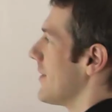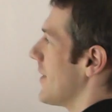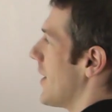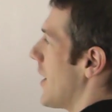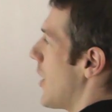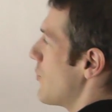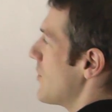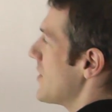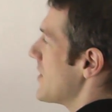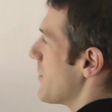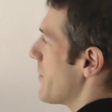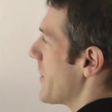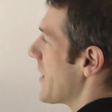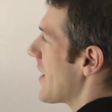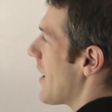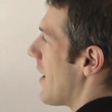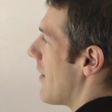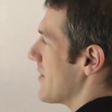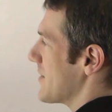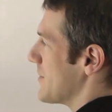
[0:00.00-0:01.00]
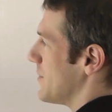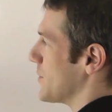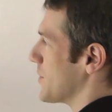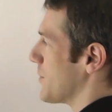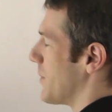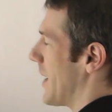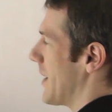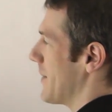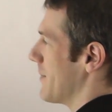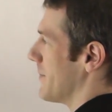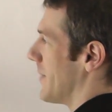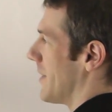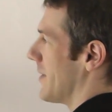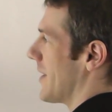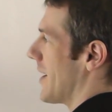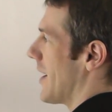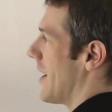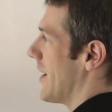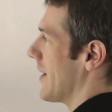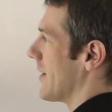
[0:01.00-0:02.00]
Only the big R is multiplying
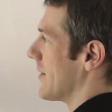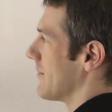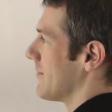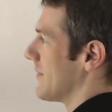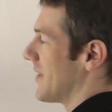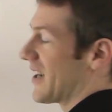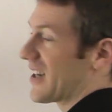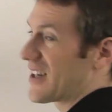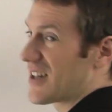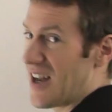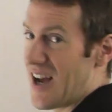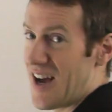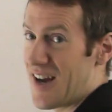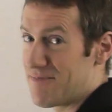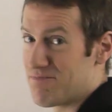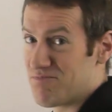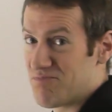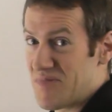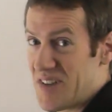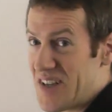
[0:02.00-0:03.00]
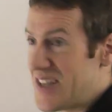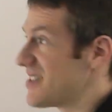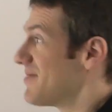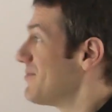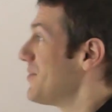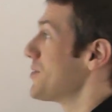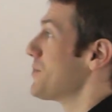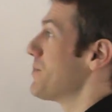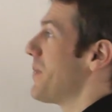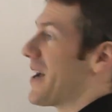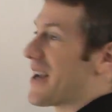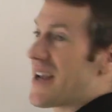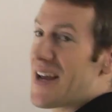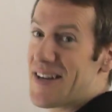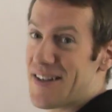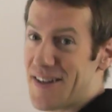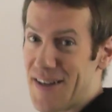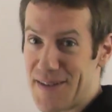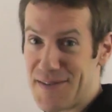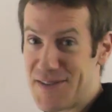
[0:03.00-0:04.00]
the I. The little r isn't multiplying
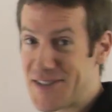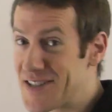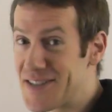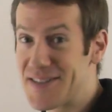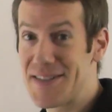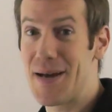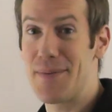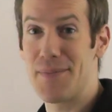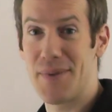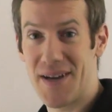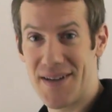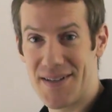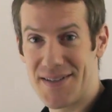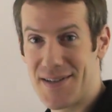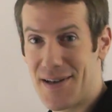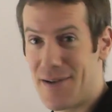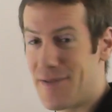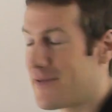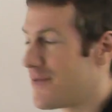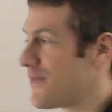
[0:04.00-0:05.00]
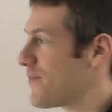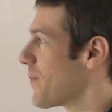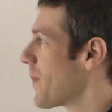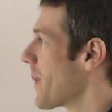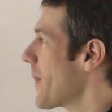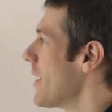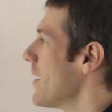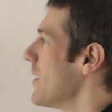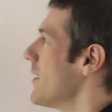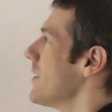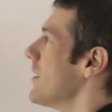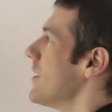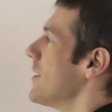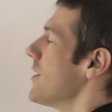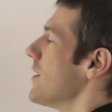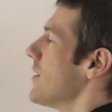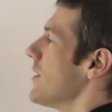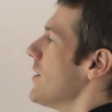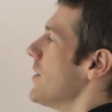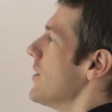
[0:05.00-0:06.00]
anything, it's just sat by itself.
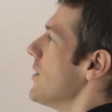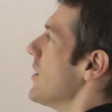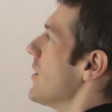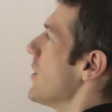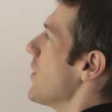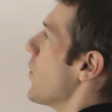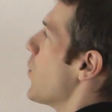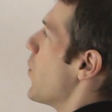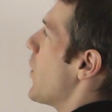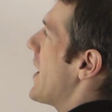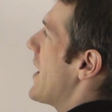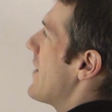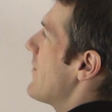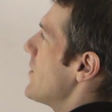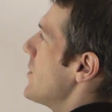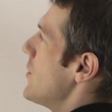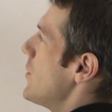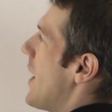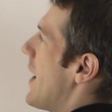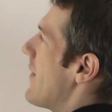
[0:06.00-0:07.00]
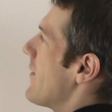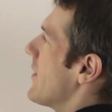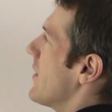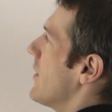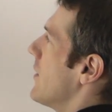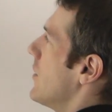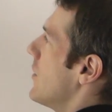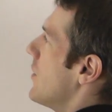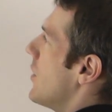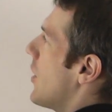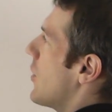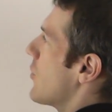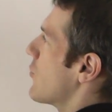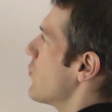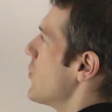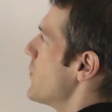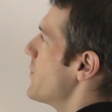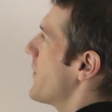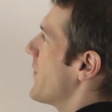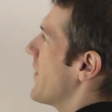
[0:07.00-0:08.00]
Whenever you have a
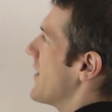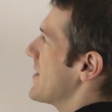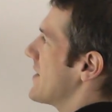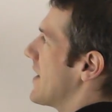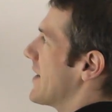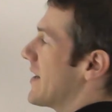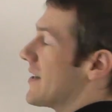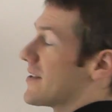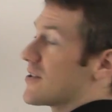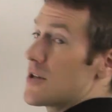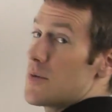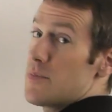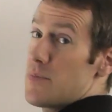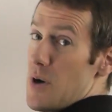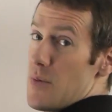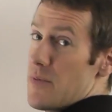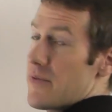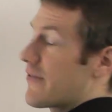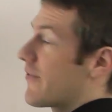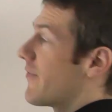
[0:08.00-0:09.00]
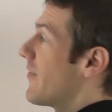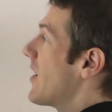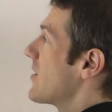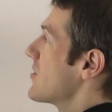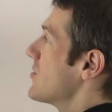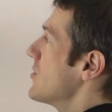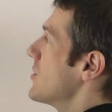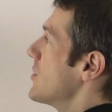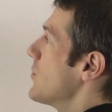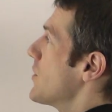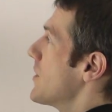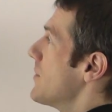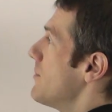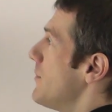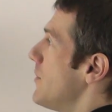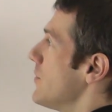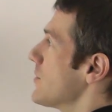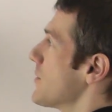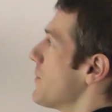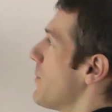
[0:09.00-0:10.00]
group of things like this on the bottom of a fraction, you want to
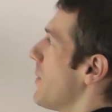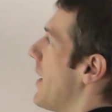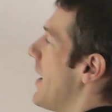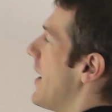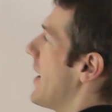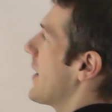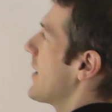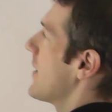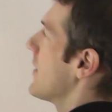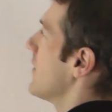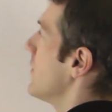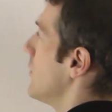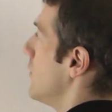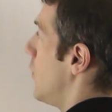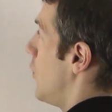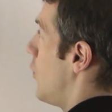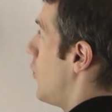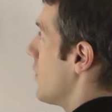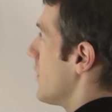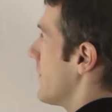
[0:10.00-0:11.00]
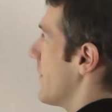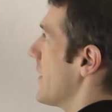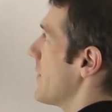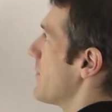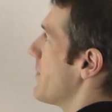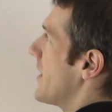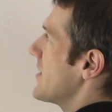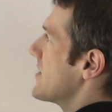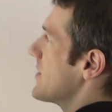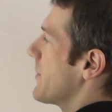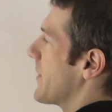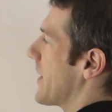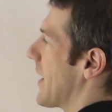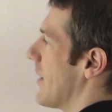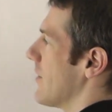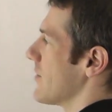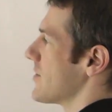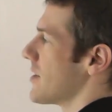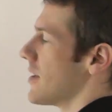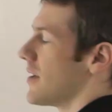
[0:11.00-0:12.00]
multiply all of it by something
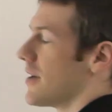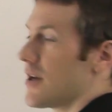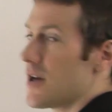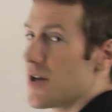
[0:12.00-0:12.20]
else.